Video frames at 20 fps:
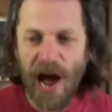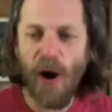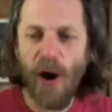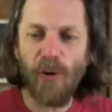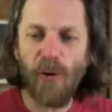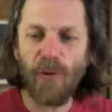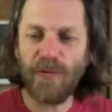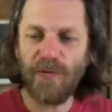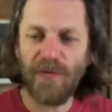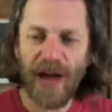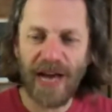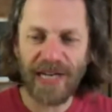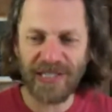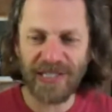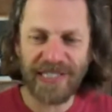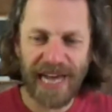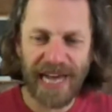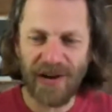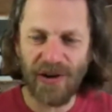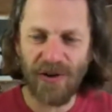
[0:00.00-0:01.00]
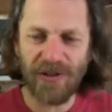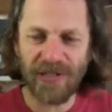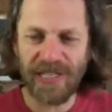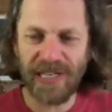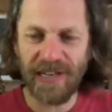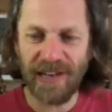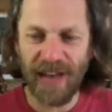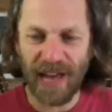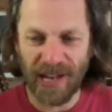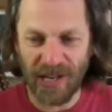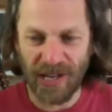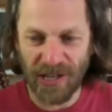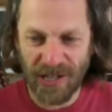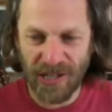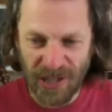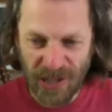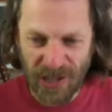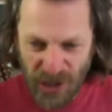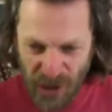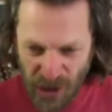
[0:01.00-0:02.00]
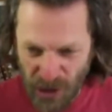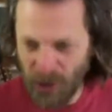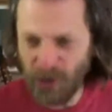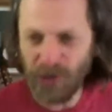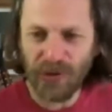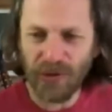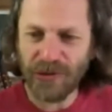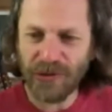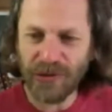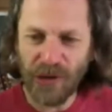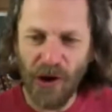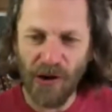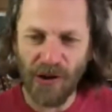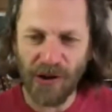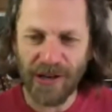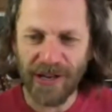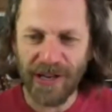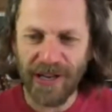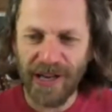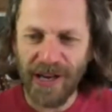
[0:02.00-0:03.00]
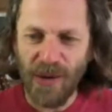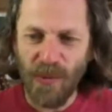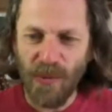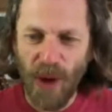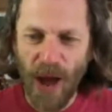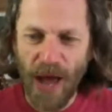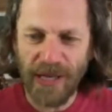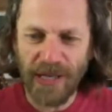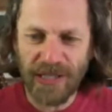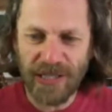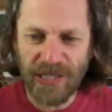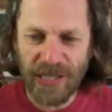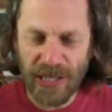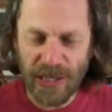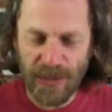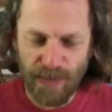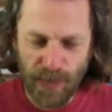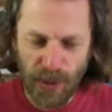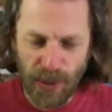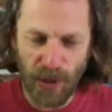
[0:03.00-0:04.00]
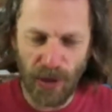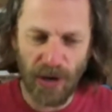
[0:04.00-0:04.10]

old-fashioned technology like a Google Doc, where you just